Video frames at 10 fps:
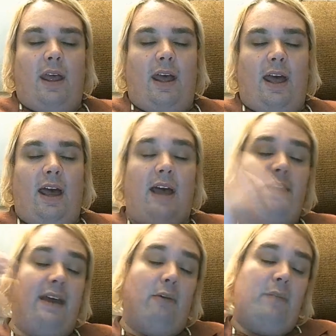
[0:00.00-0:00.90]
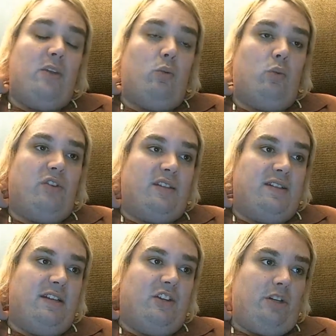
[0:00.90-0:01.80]
I, that would be the worst
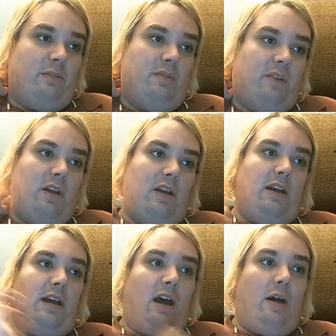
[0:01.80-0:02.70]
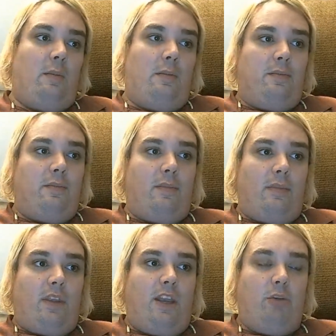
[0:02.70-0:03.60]
decision. Um,
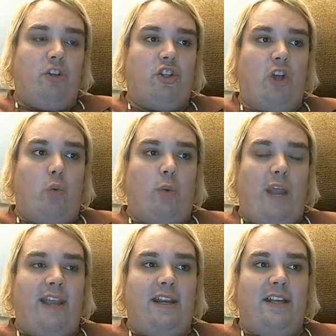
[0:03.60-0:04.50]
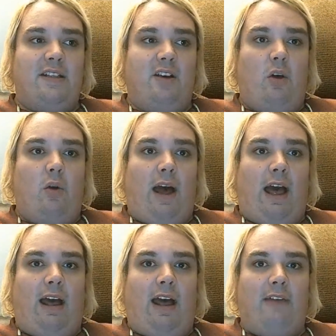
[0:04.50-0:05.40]
it would show Reigen as, oh,
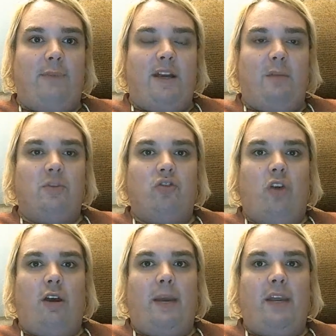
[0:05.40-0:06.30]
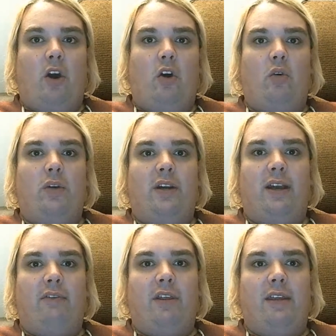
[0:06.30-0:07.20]
I, have become strong on my own and
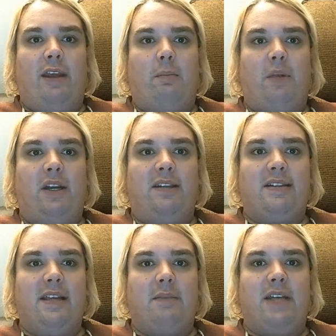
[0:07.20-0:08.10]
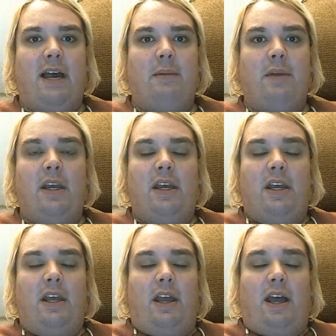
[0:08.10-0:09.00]
everything. But at the same time,
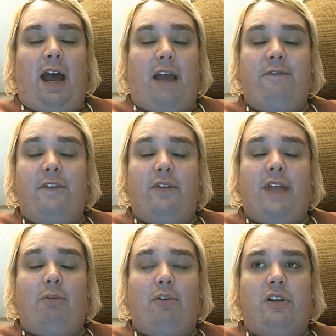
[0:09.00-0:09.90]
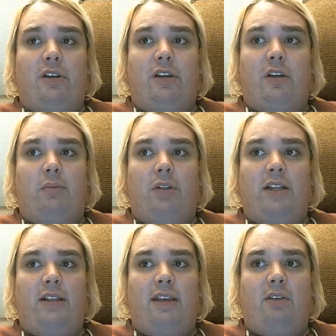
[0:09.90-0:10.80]
I feel that would
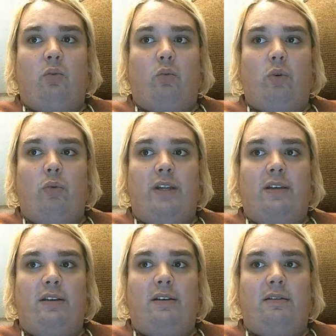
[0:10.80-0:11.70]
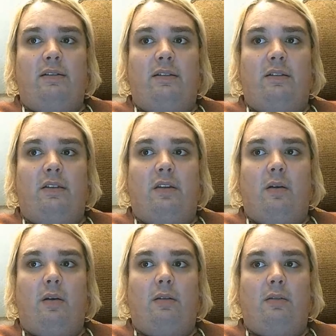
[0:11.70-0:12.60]
completely ruin
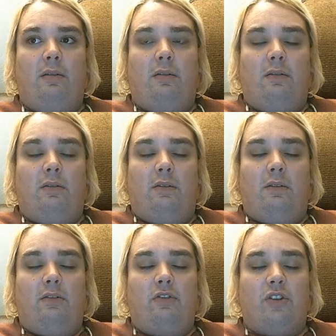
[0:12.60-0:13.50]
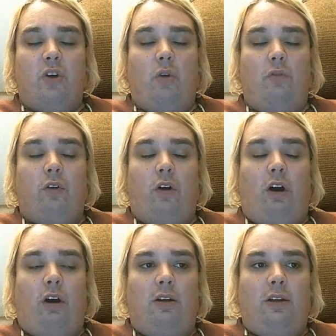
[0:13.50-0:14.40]
the just
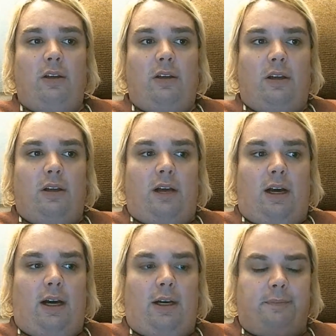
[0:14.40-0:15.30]
overall um,